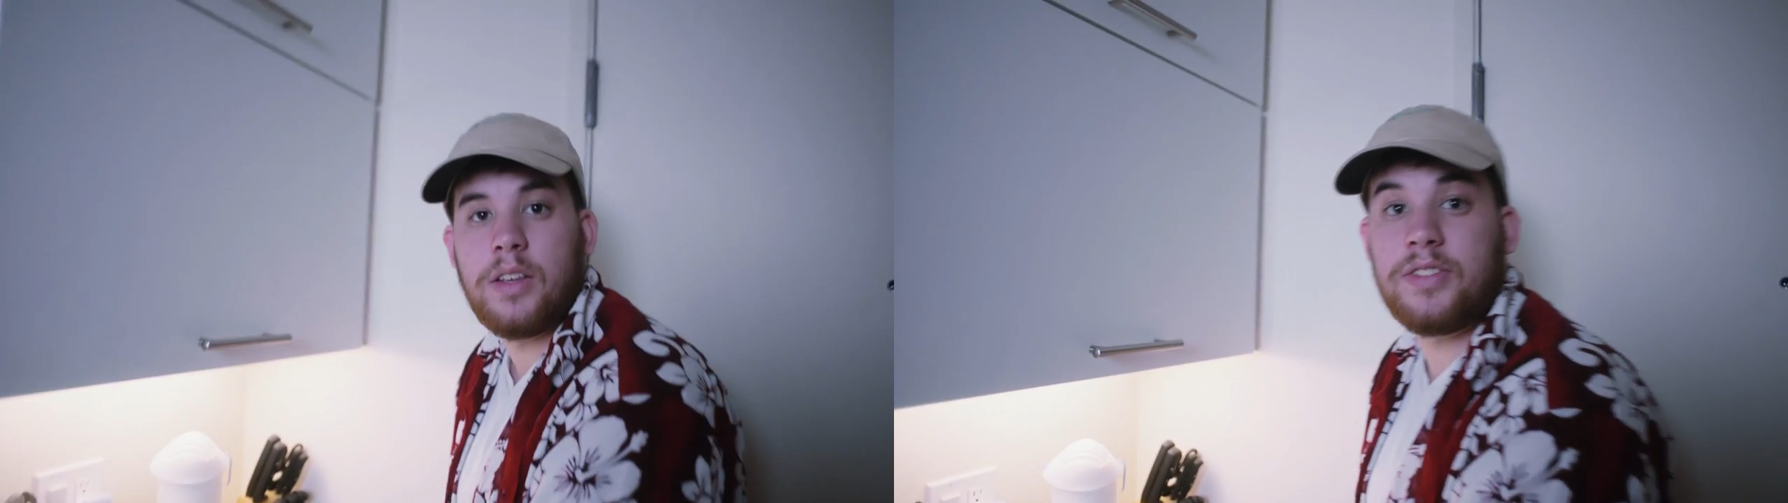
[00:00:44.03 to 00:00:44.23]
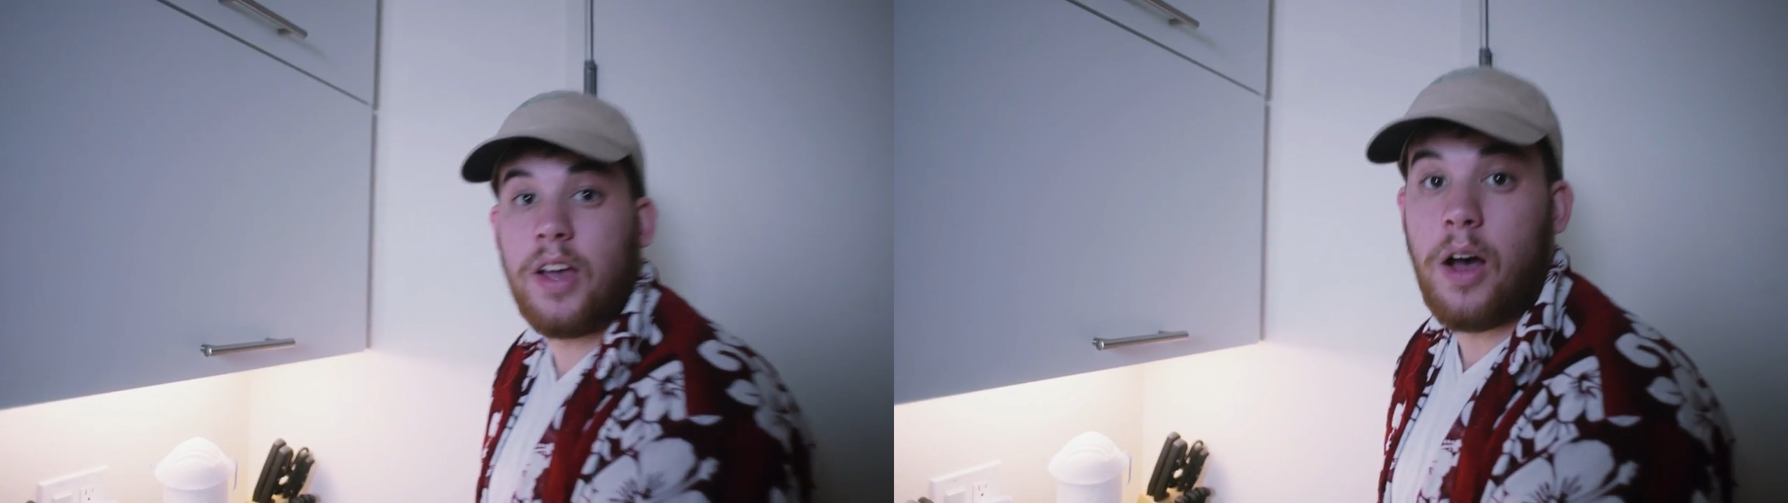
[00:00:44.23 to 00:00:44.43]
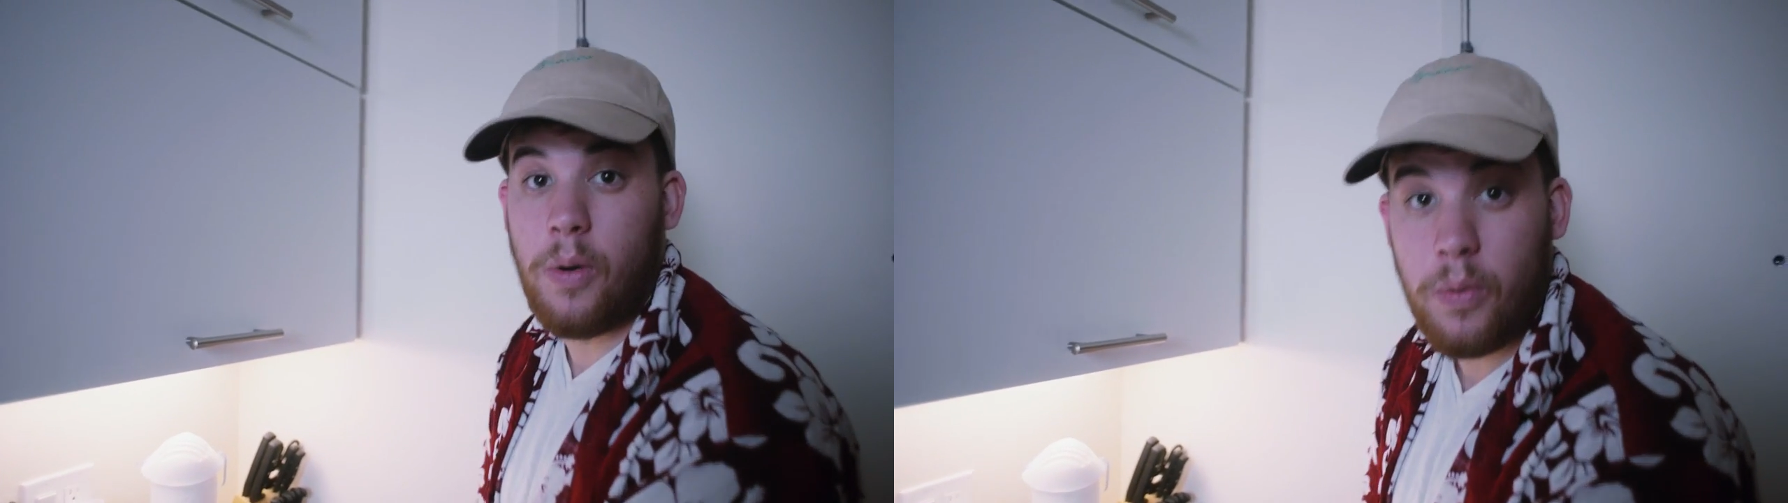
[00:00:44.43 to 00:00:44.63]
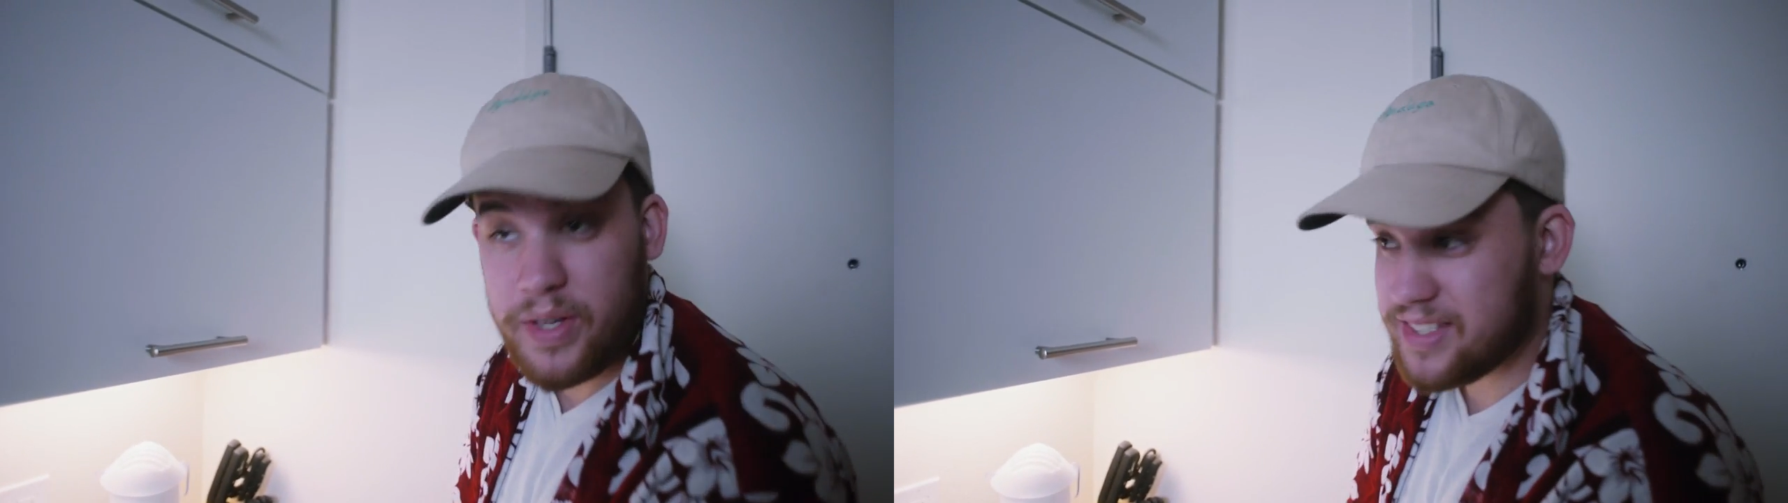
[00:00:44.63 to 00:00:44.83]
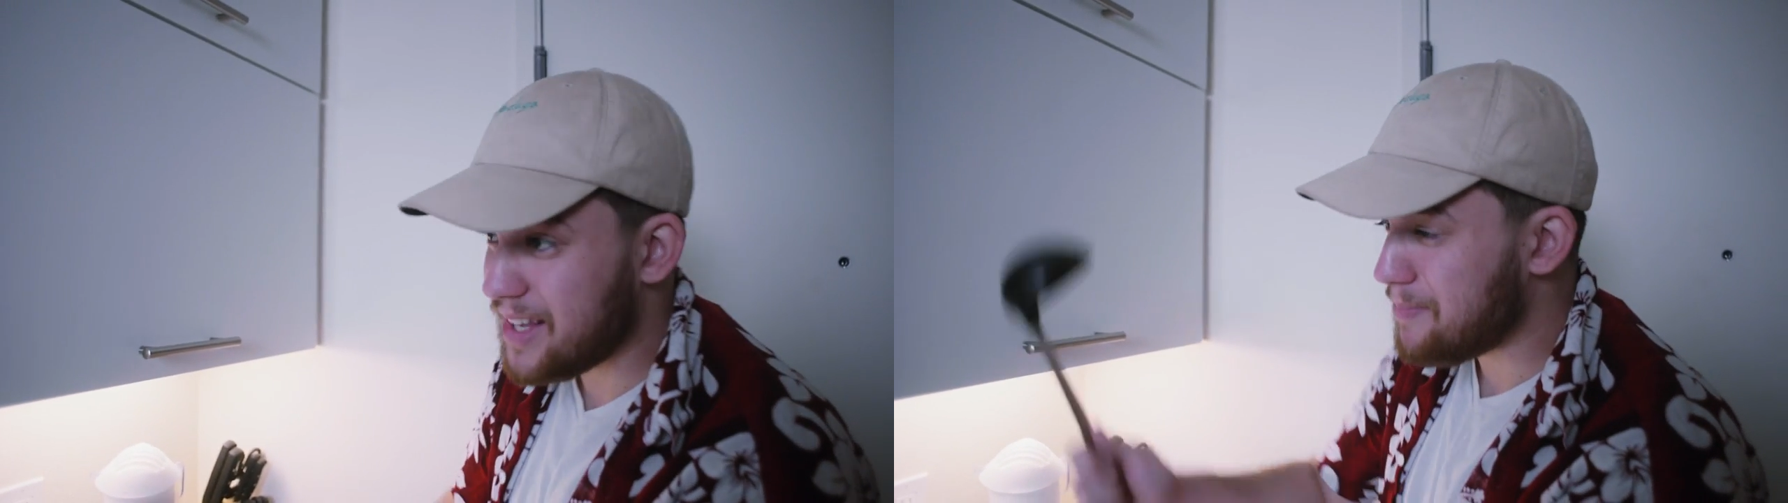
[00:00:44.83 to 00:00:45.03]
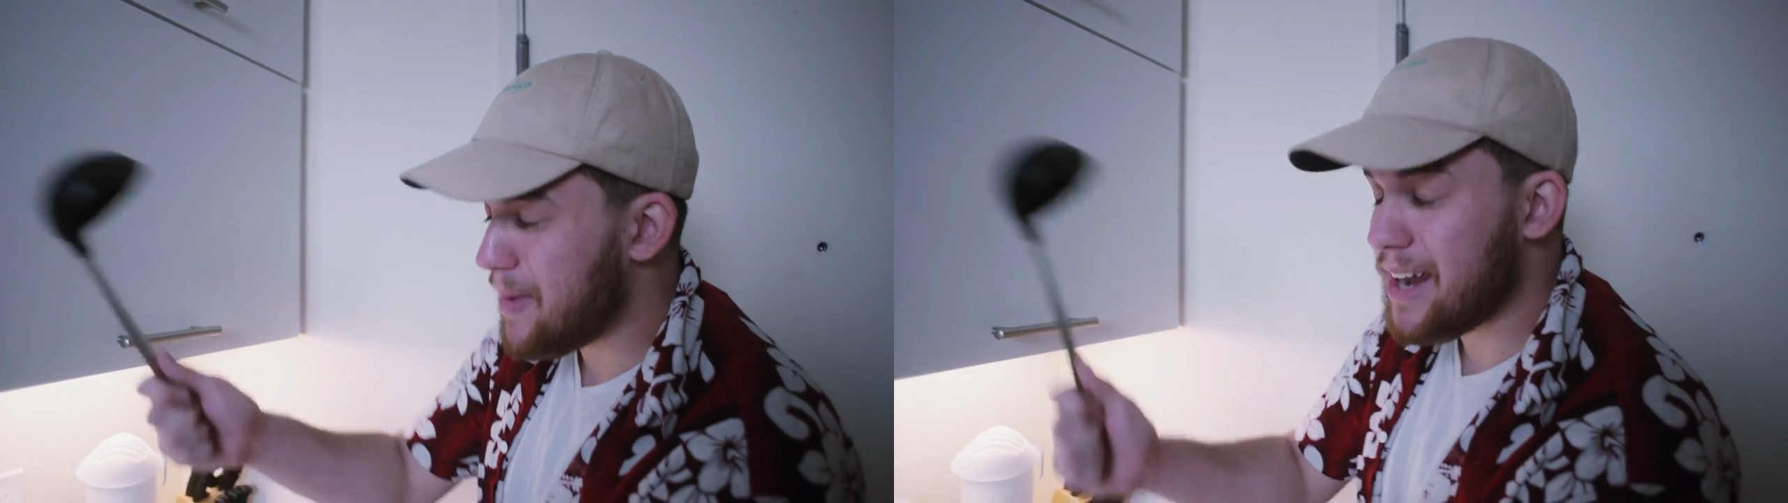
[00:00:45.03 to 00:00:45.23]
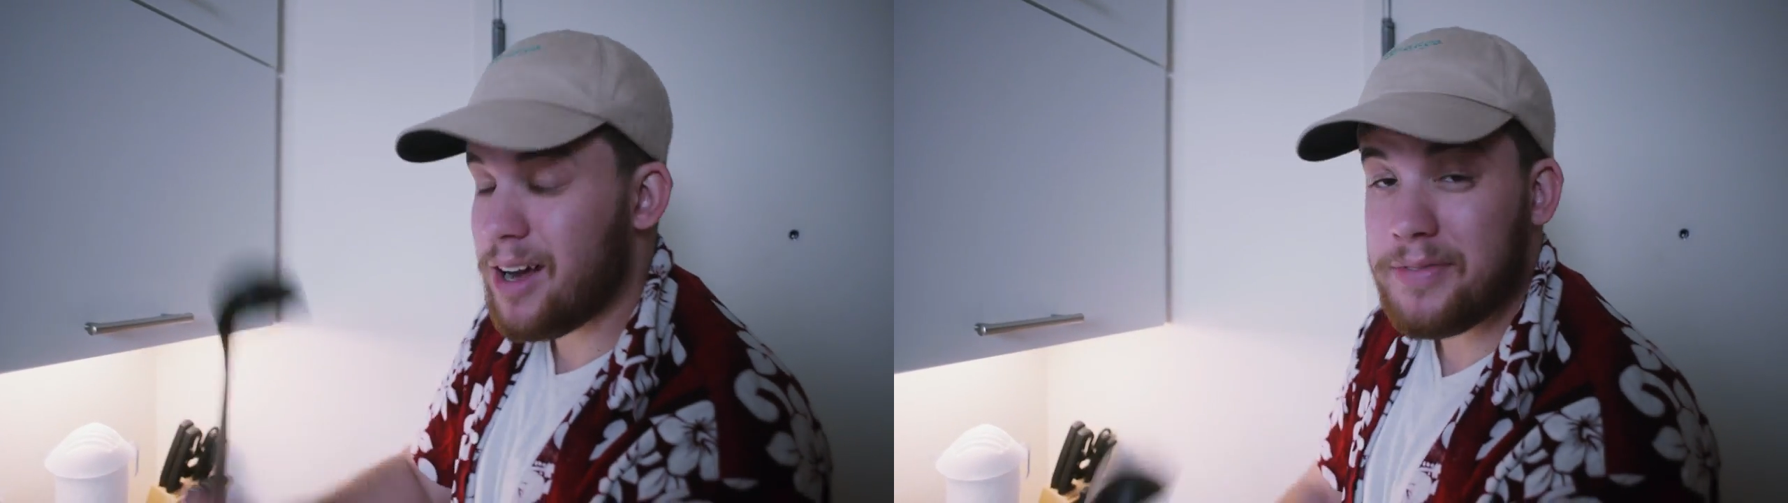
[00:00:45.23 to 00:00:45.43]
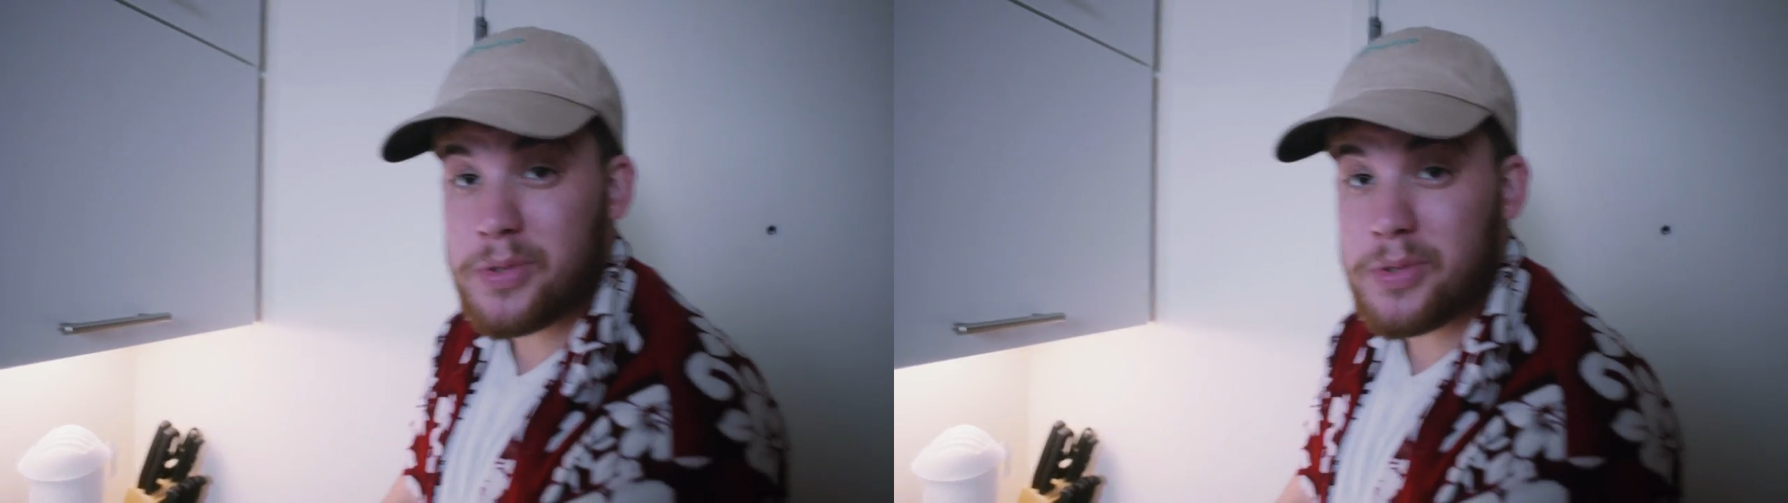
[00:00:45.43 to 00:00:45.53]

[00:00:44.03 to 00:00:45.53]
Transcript: So, we sent Matt off